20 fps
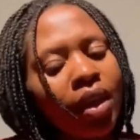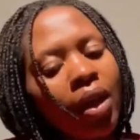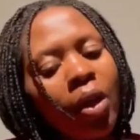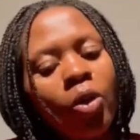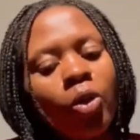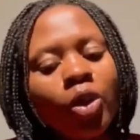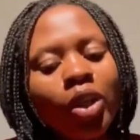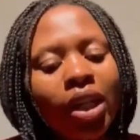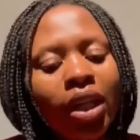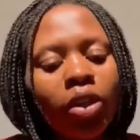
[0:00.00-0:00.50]

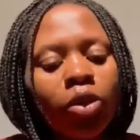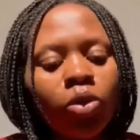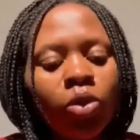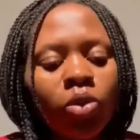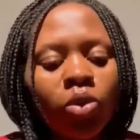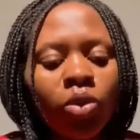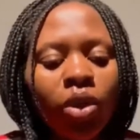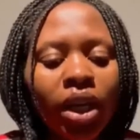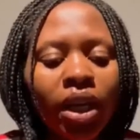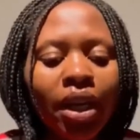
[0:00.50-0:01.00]

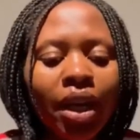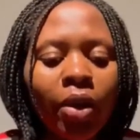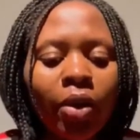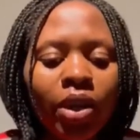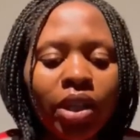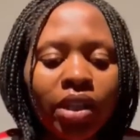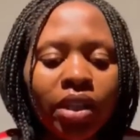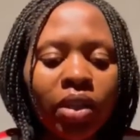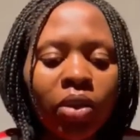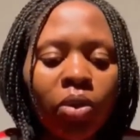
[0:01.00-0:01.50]

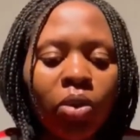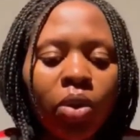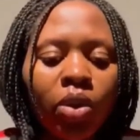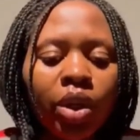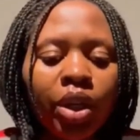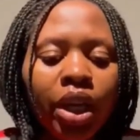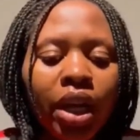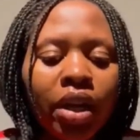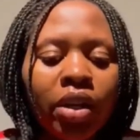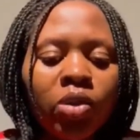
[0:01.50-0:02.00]

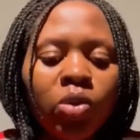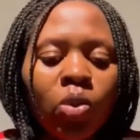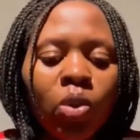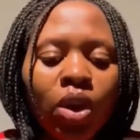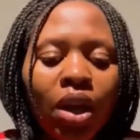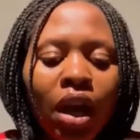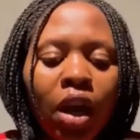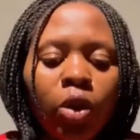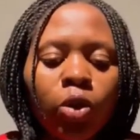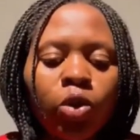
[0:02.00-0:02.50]
stakeholders
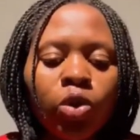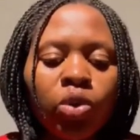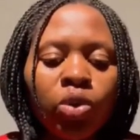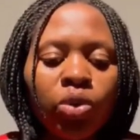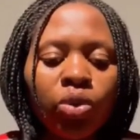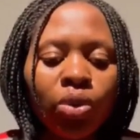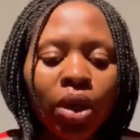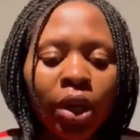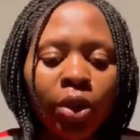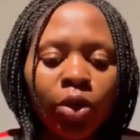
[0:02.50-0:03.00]
on how
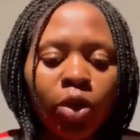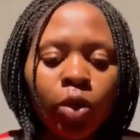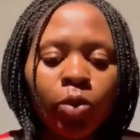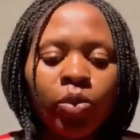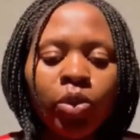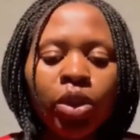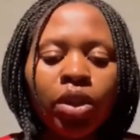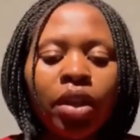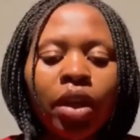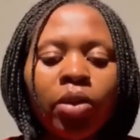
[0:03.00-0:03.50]
to
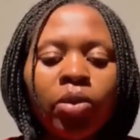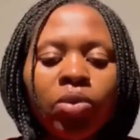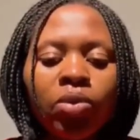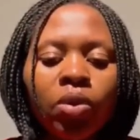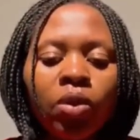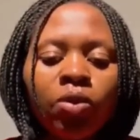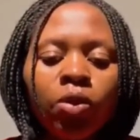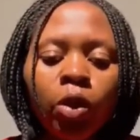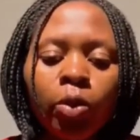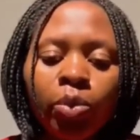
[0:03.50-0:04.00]
adopt the use
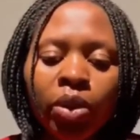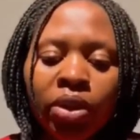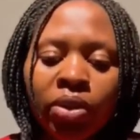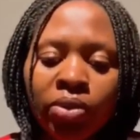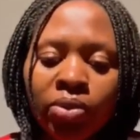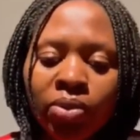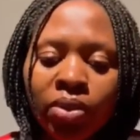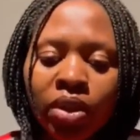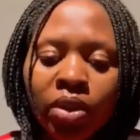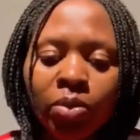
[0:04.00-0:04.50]
of
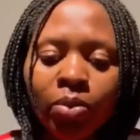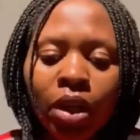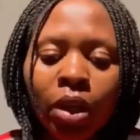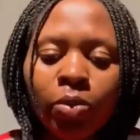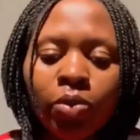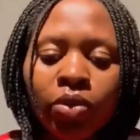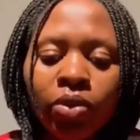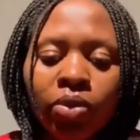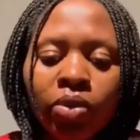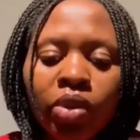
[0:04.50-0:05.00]

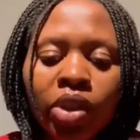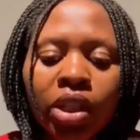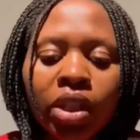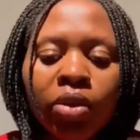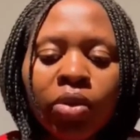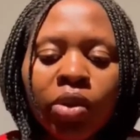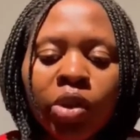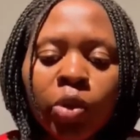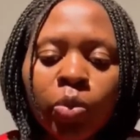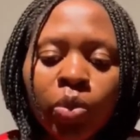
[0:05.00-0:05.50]
OpenStreetMap tools
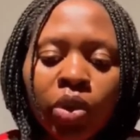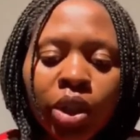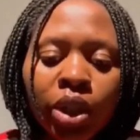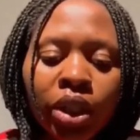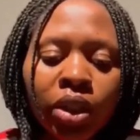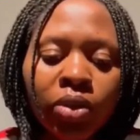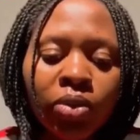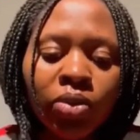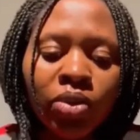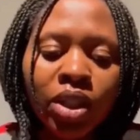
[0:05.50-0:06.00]
in
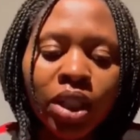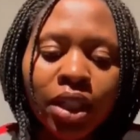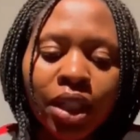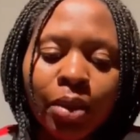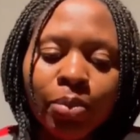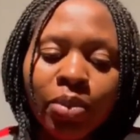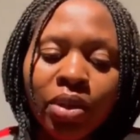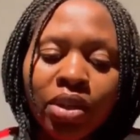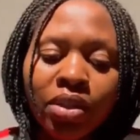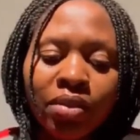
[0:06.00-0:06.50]
responding to
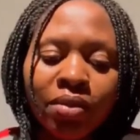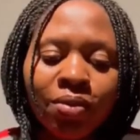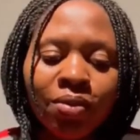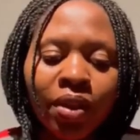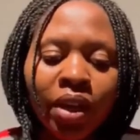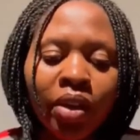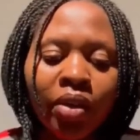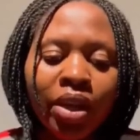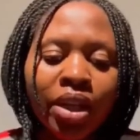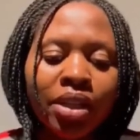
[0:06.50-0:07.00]
gender-based
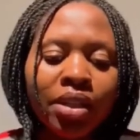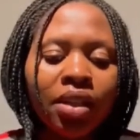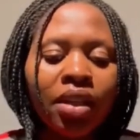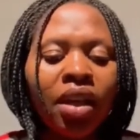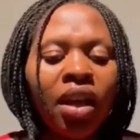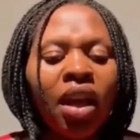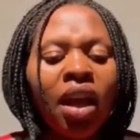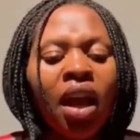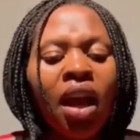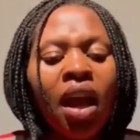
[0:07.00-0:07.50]
violence,
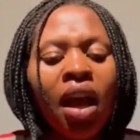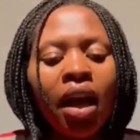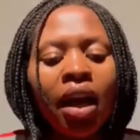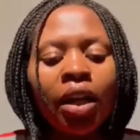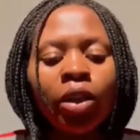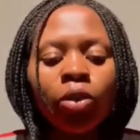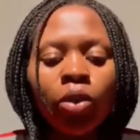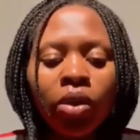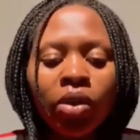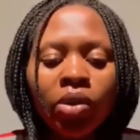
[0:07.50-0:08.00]

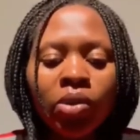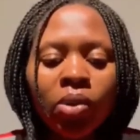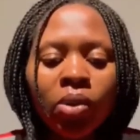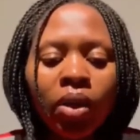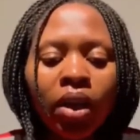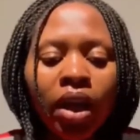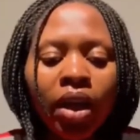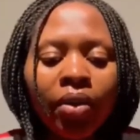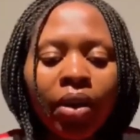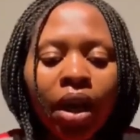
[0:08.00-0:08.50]
and also
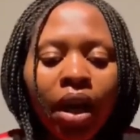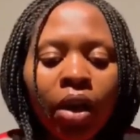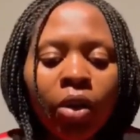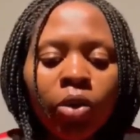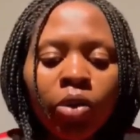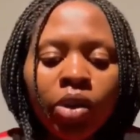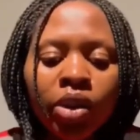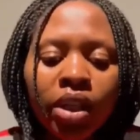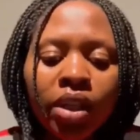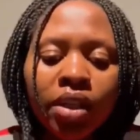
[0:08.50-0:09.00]
carry
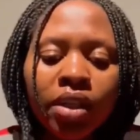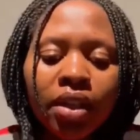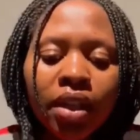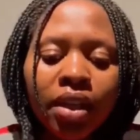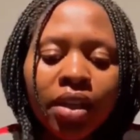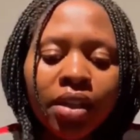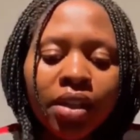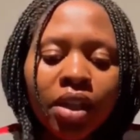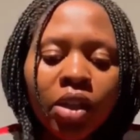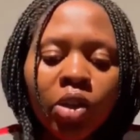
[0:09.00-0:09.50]
out
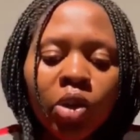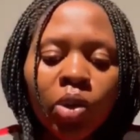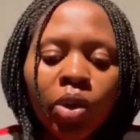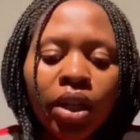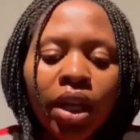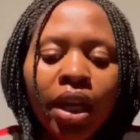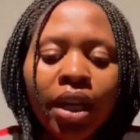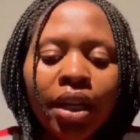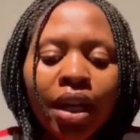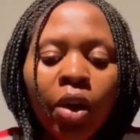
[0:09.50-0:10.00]

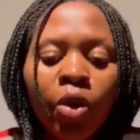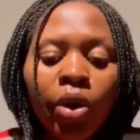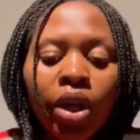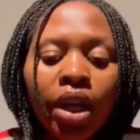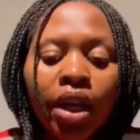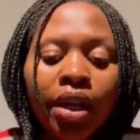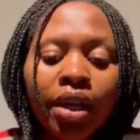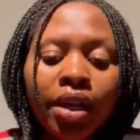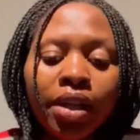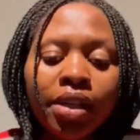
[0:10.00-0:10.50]
sensitization and
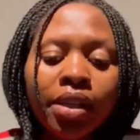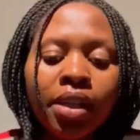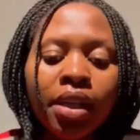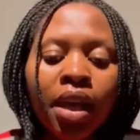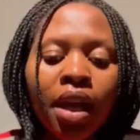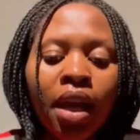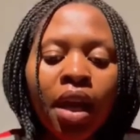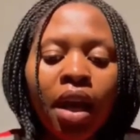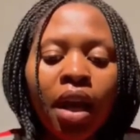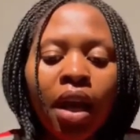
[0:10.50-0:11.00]
awareness
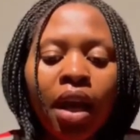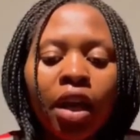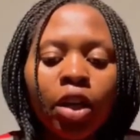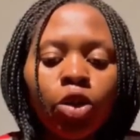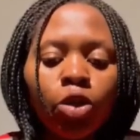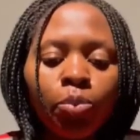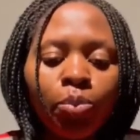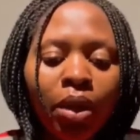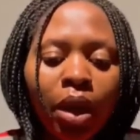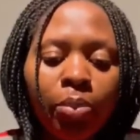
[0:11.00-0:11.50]

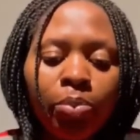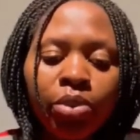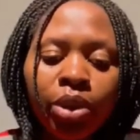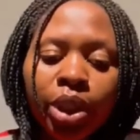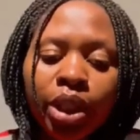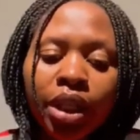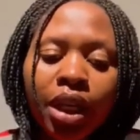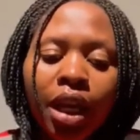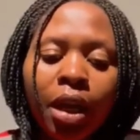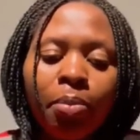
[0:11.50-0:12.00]
to
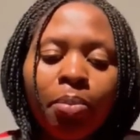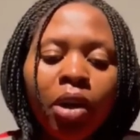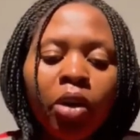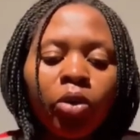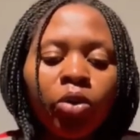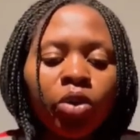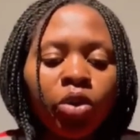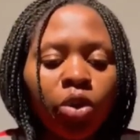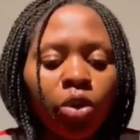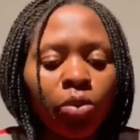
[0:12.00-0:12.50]
public
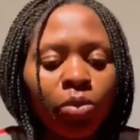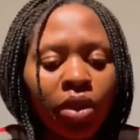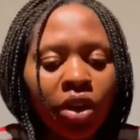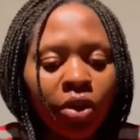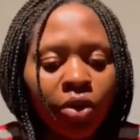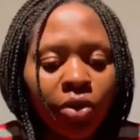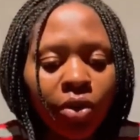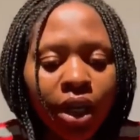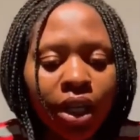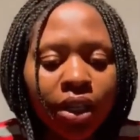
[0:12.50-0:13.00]
about
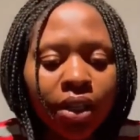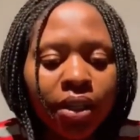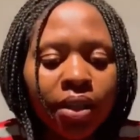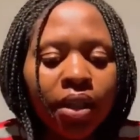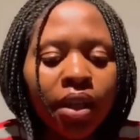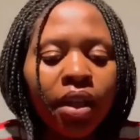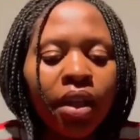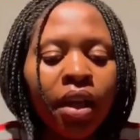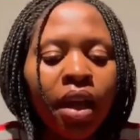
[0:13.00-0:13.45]
human rights.